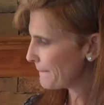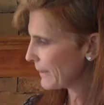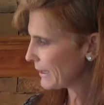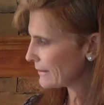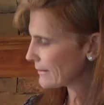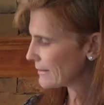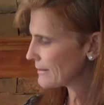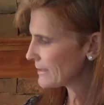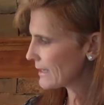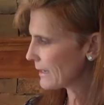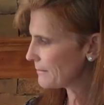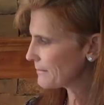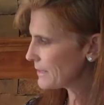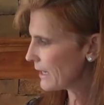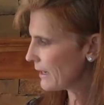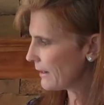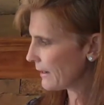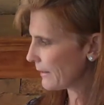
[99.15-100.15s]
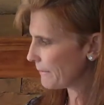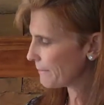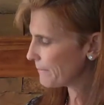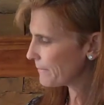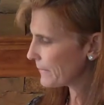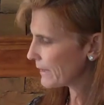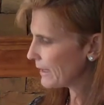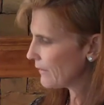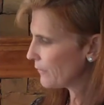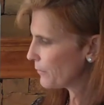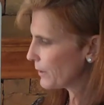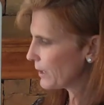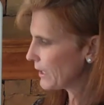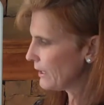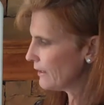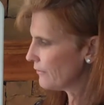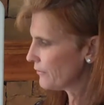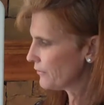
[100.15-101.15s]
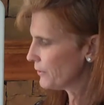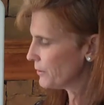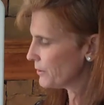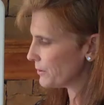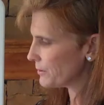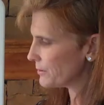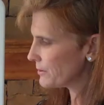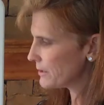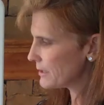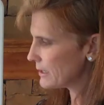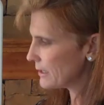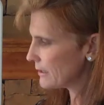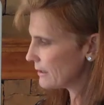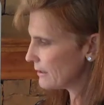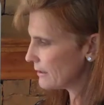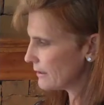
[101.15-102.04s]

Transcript: But at the same time, if we eat foods,